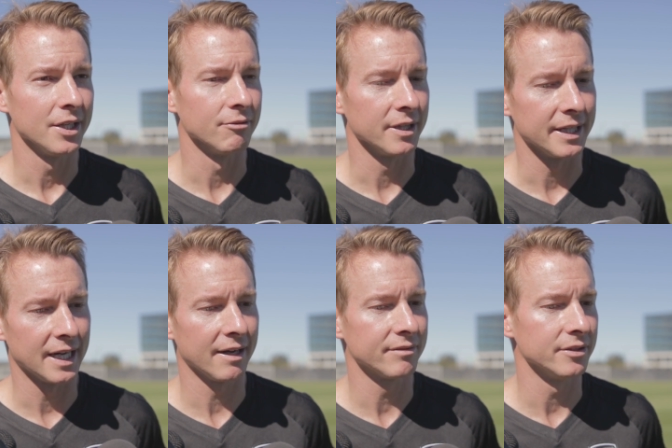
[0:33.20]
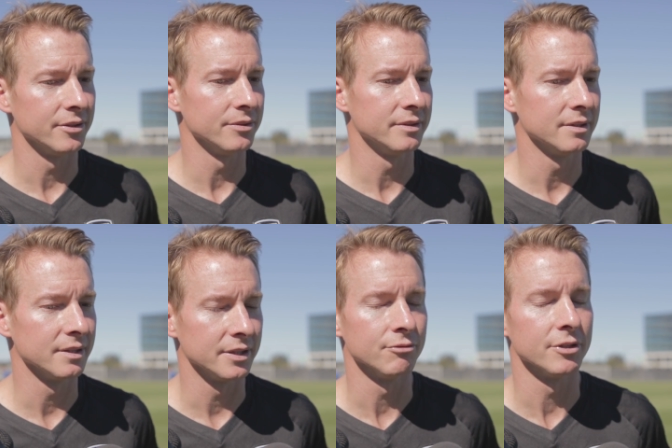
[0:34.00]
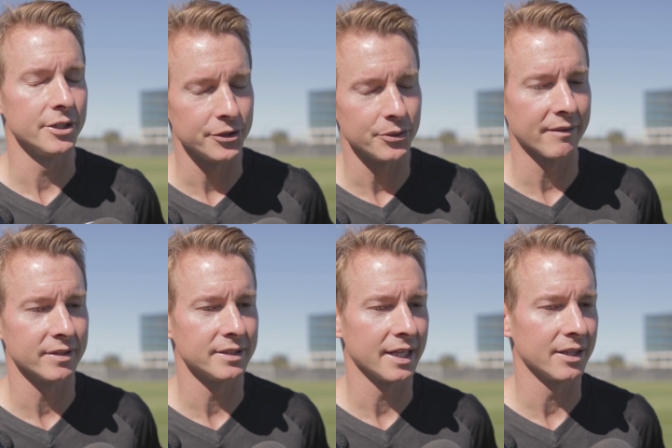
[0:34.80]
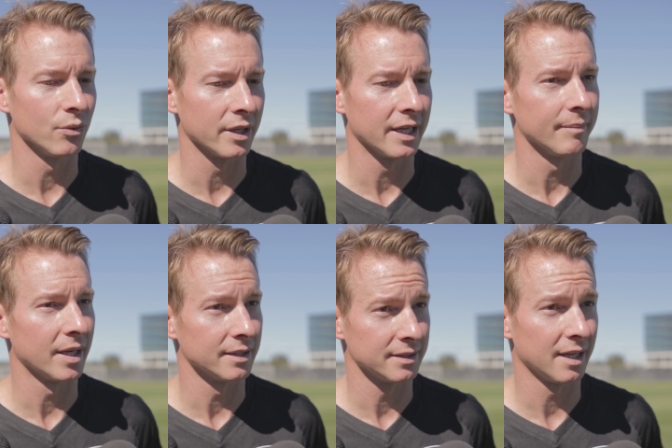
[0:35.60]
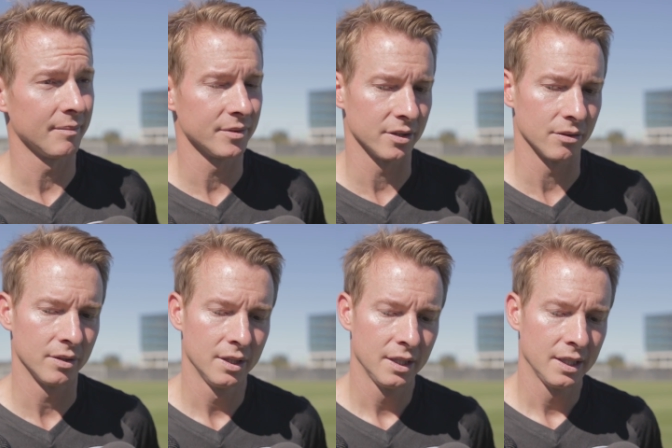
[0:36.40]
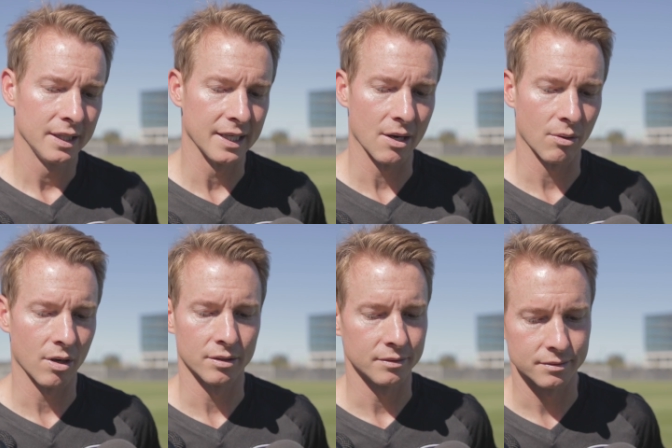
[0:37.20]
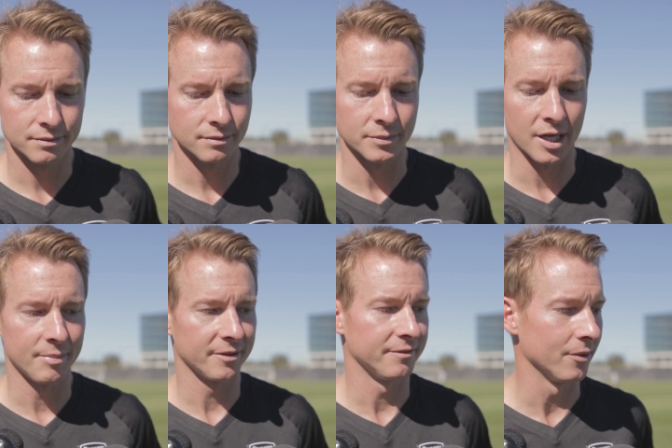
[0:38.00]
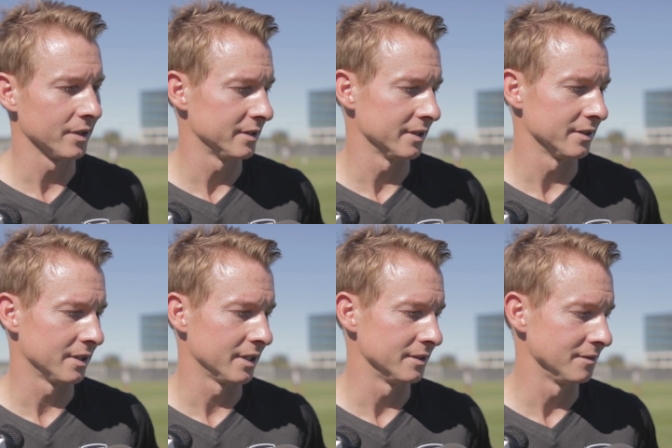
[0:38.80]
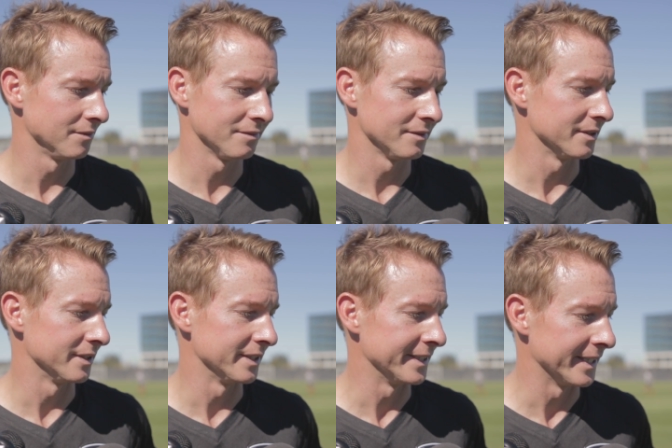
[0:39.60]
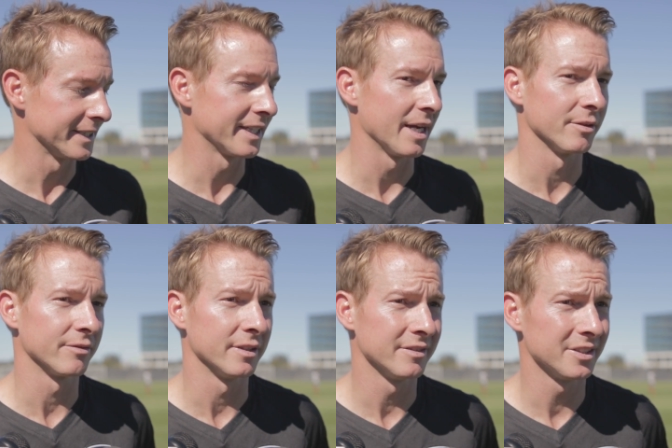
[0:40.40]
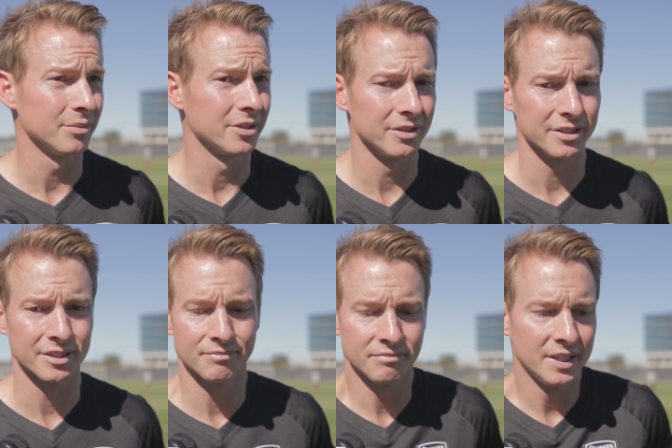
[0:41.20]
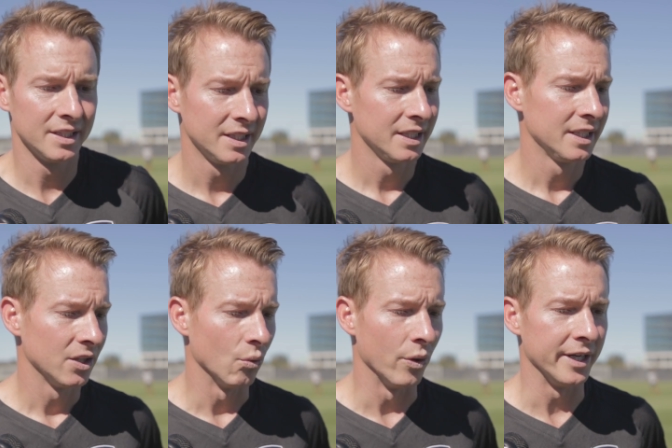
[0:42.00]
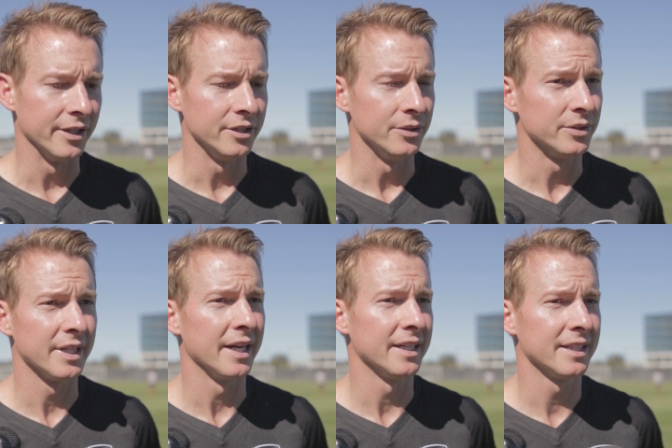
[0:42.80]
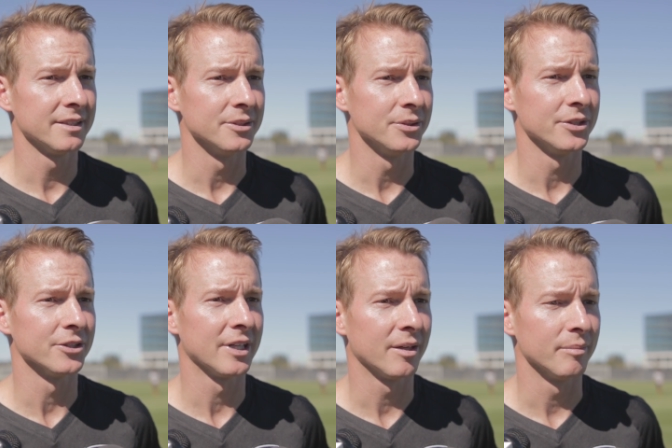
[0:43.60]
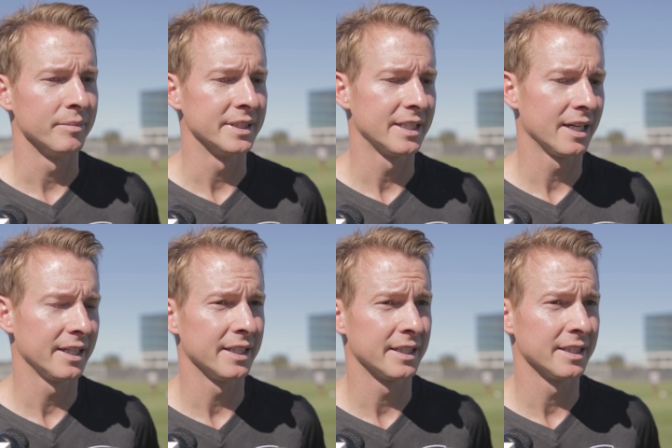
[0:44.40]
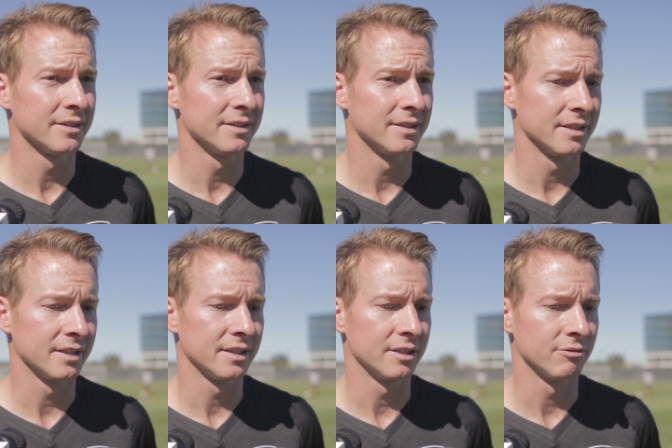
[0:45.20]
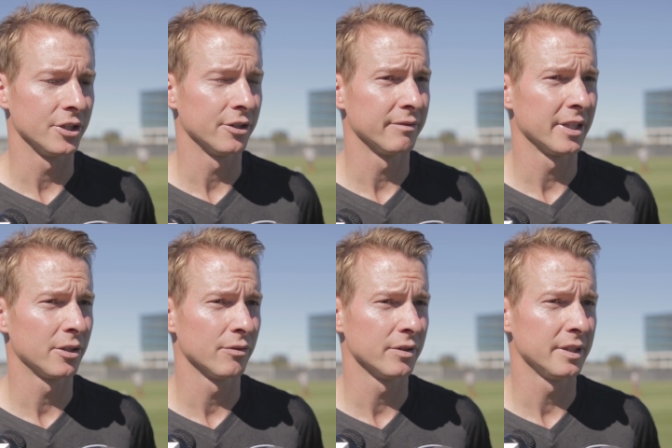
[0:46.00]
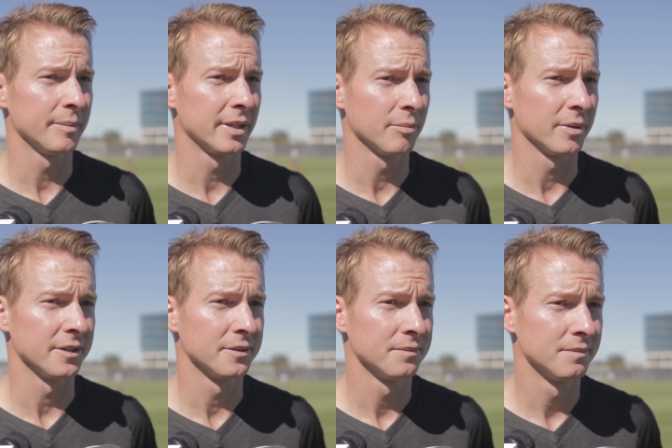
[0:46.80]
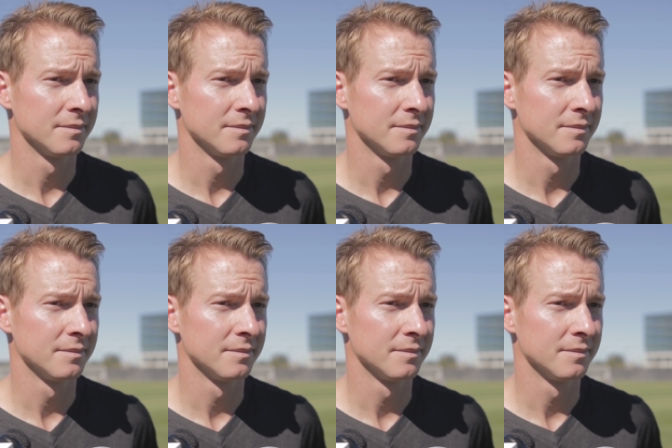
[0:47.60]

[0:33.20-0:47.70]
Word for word: you really have to do, uh, you really do have to take it one game at a time. So now our myopic focus is on the next game in front of us, which is a winning you stay in, losing you're out mentality against uh, a really good Vancouver team at their place.